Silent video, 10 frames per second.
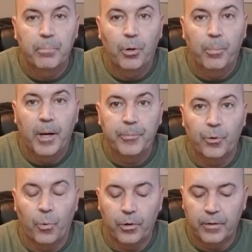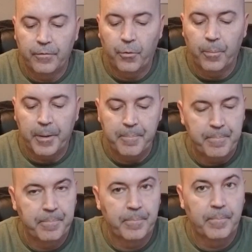bullpups are working for me.
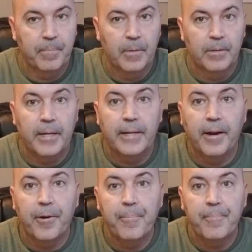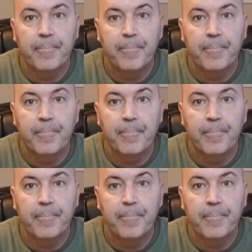Take care.